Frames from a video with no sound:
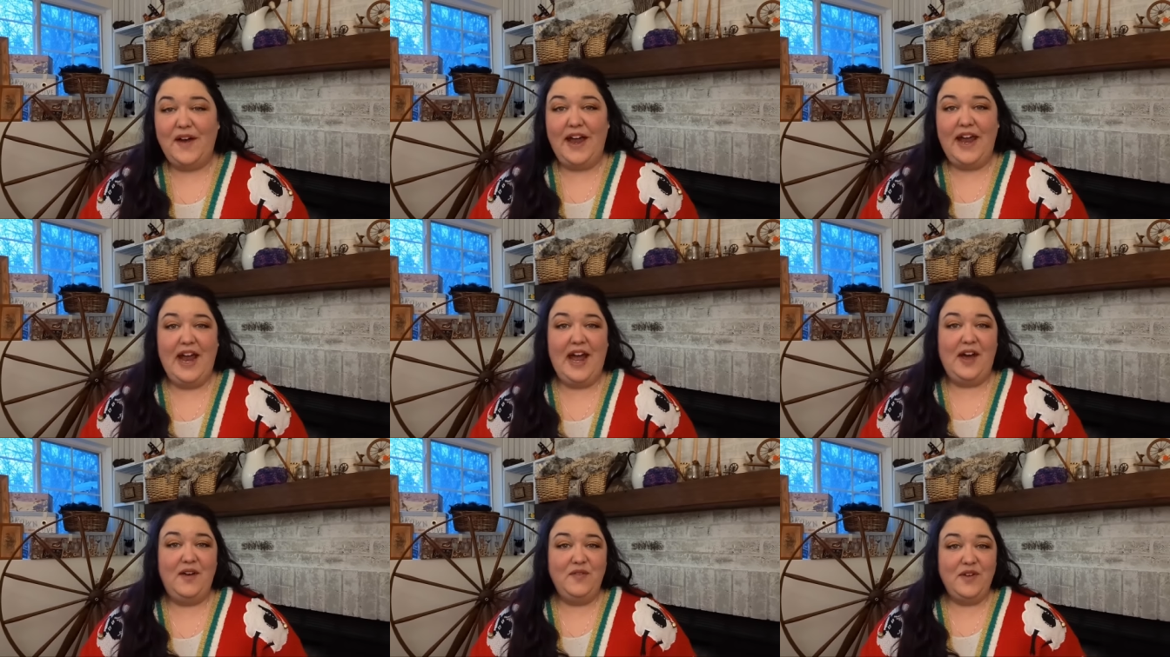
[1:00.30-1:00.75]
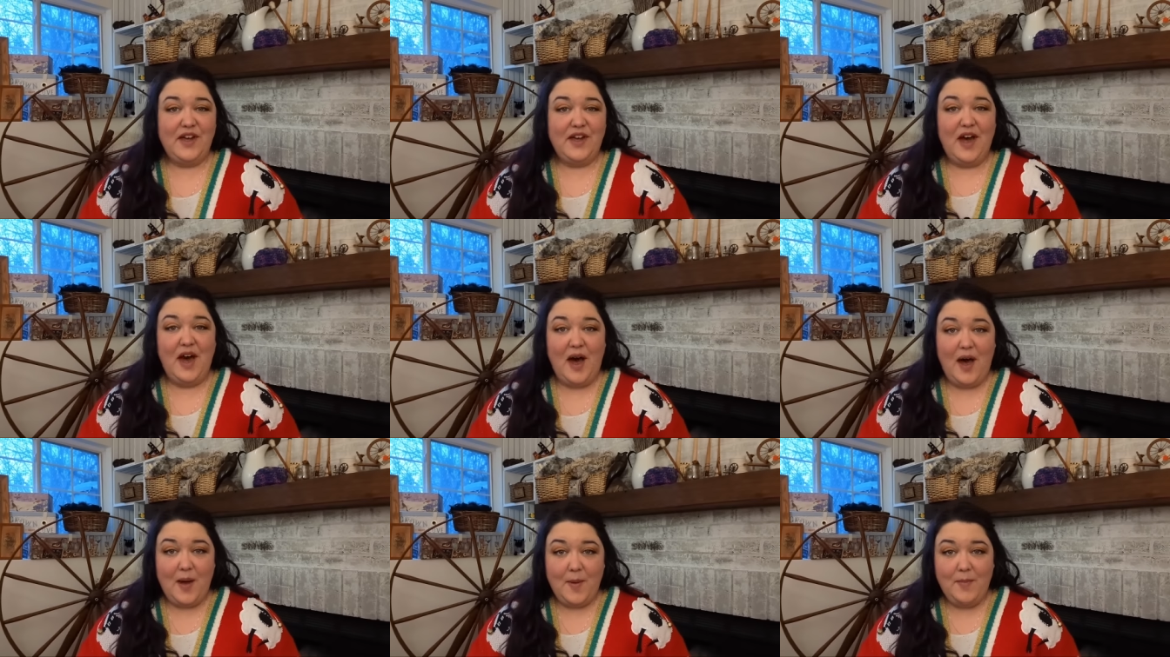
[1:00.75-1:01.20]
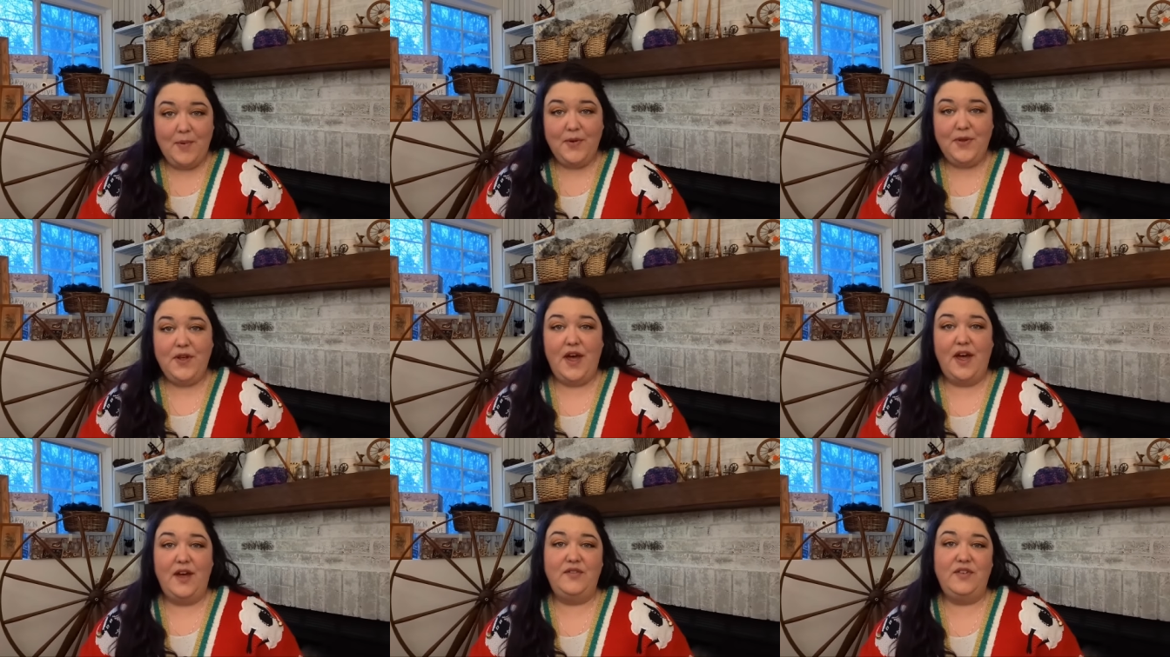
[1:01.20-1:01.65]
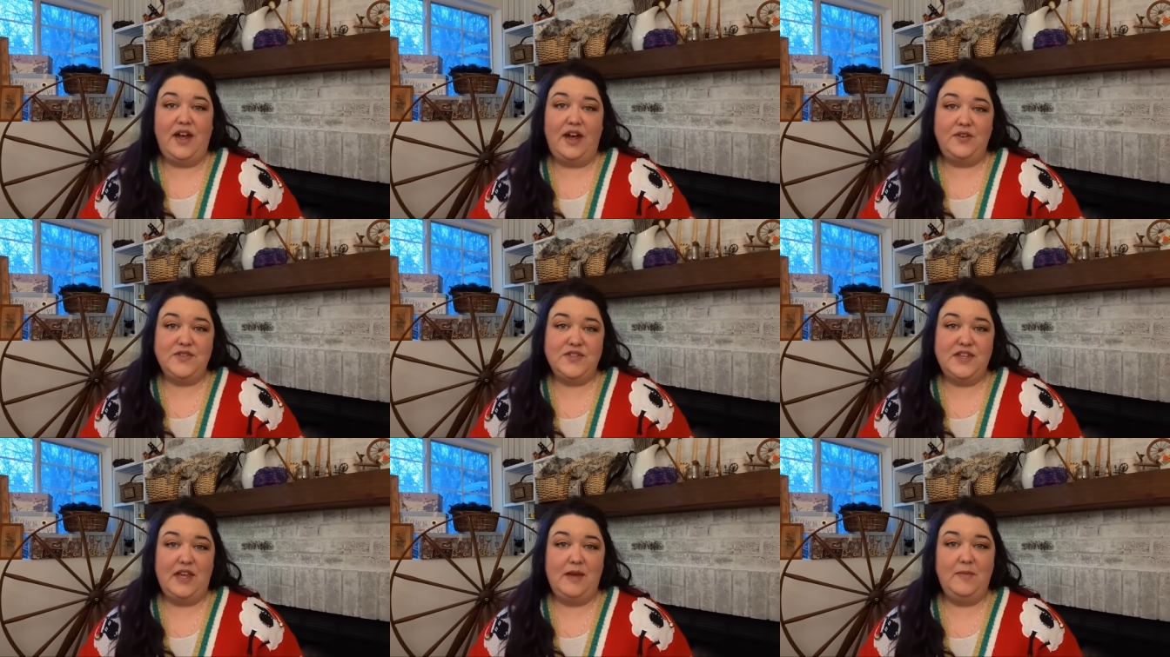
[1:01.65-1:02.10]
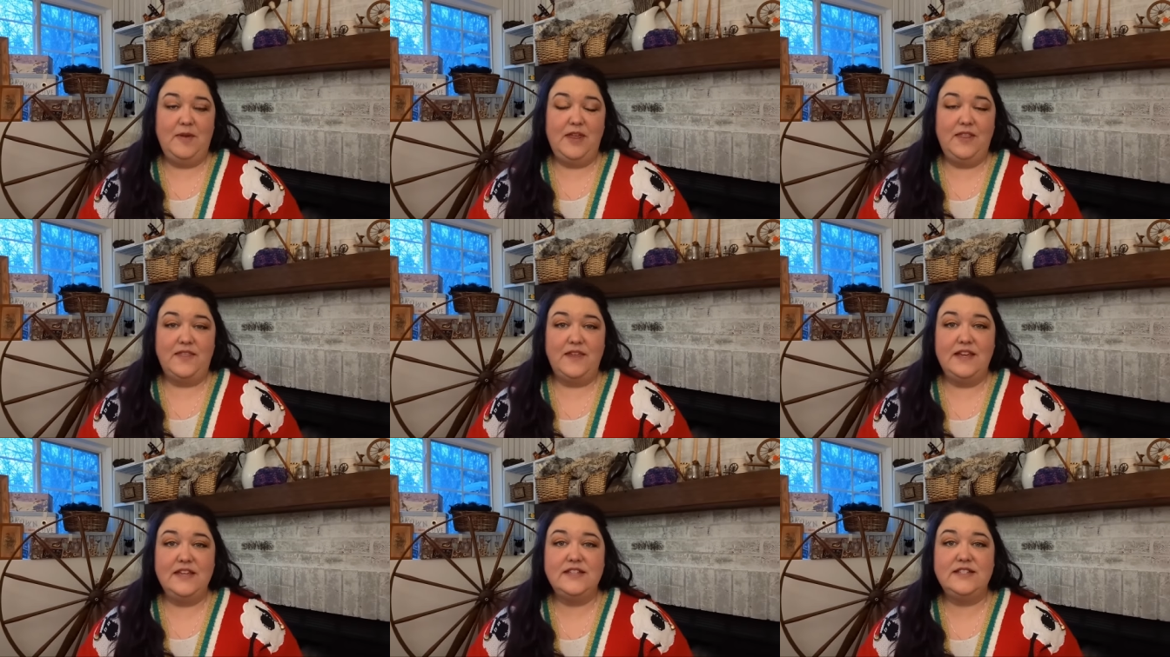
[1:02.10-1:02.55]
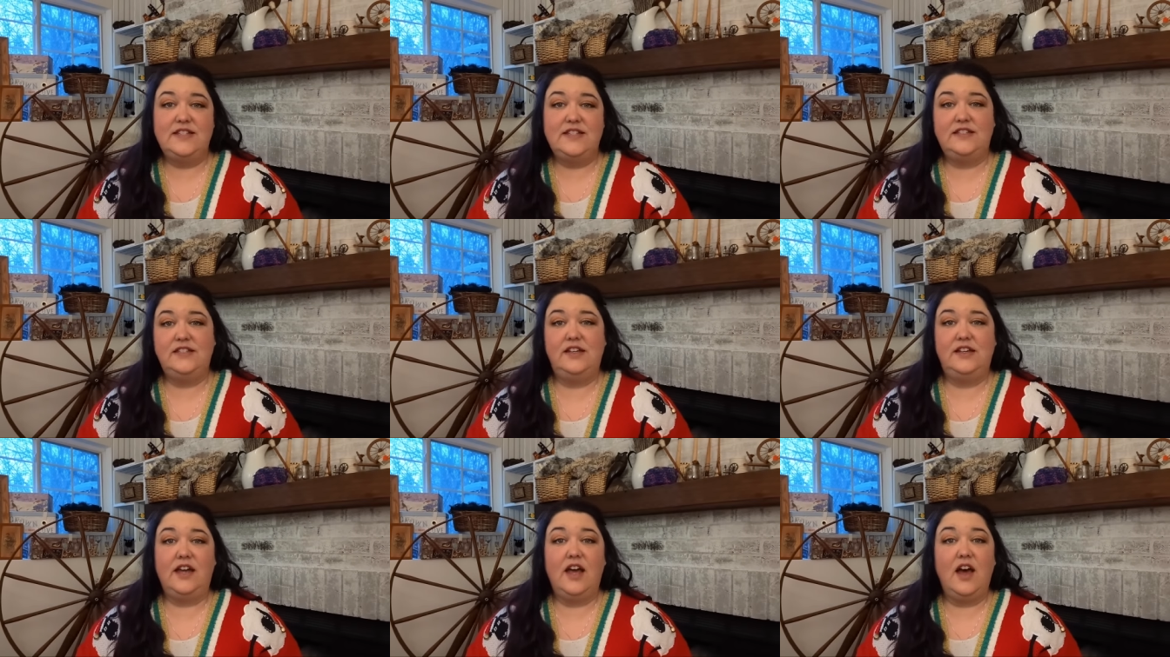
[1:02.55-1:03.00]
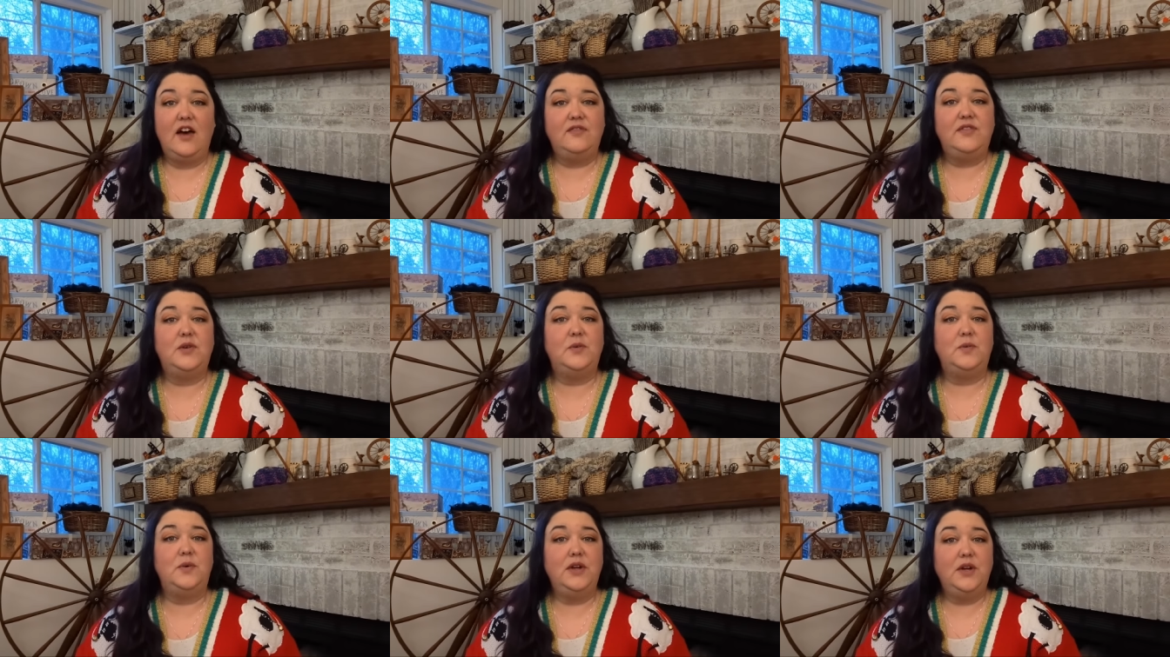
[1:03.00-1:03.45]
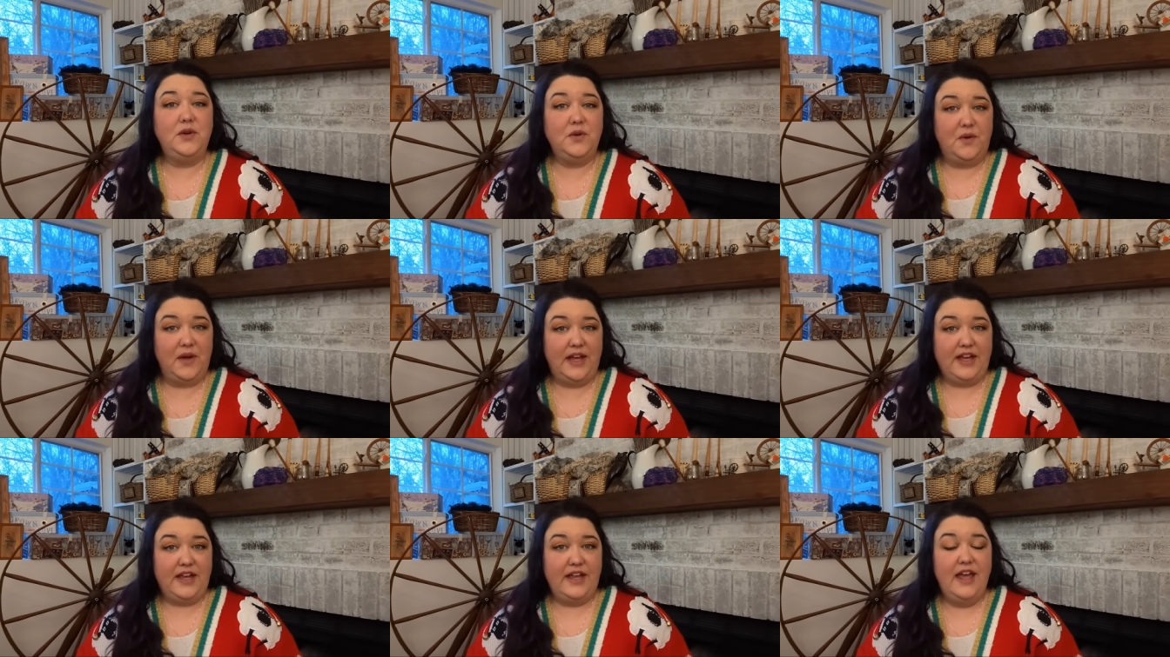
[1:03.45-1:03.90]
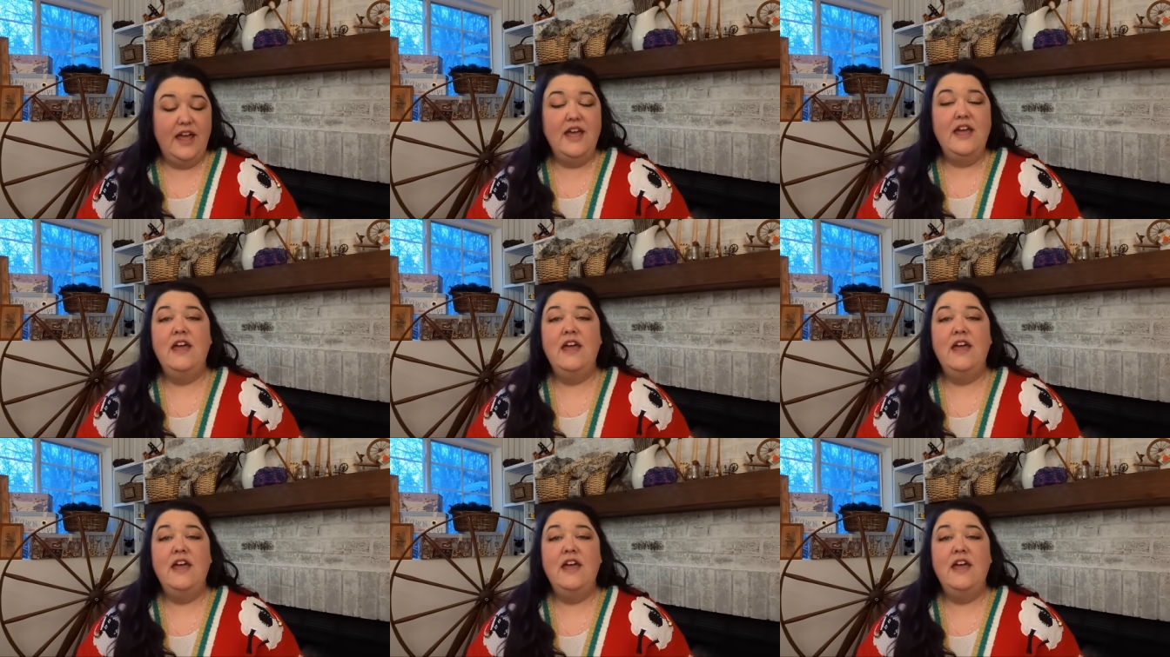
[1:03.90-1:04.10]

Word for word: I have a couple of housekeeping things to cover real quick,